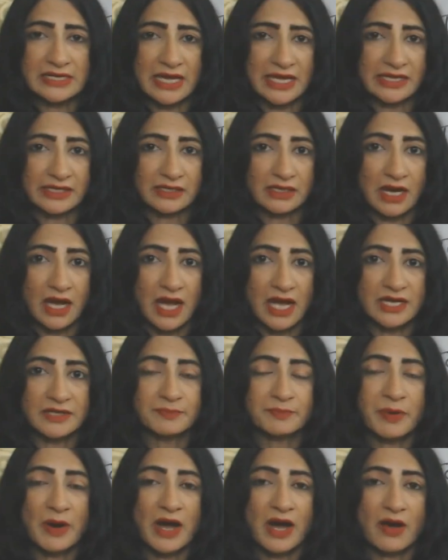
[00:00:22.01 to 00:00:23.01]
like high
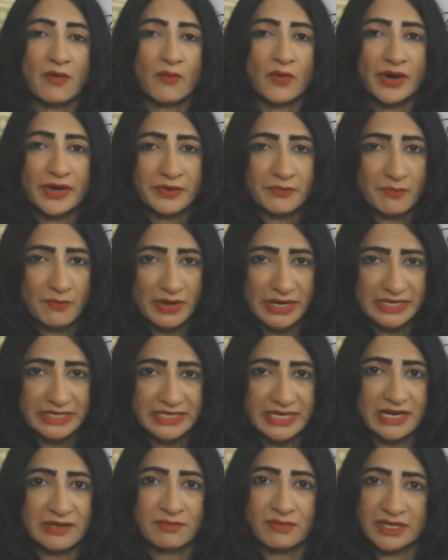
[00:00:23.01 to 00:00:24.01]
powered
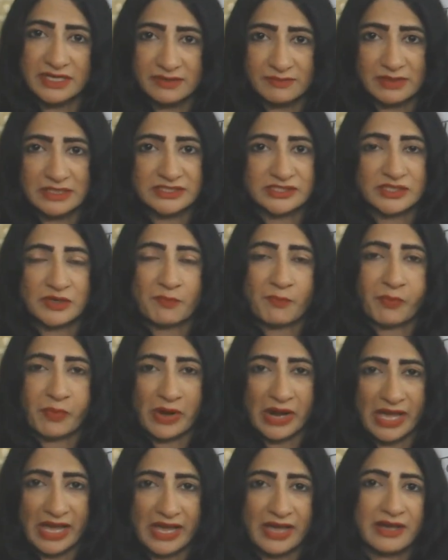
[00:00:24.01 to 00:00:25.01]
money and money
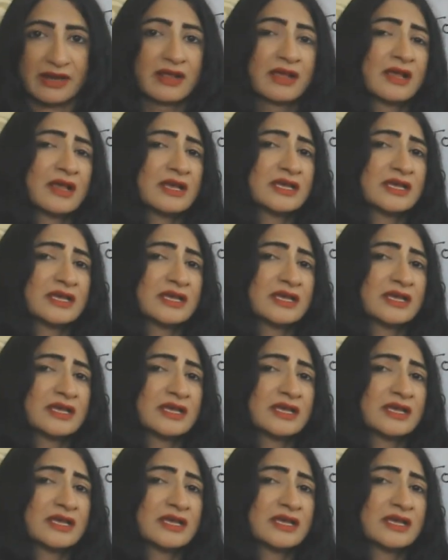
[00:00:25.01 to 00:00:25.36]
multiplier,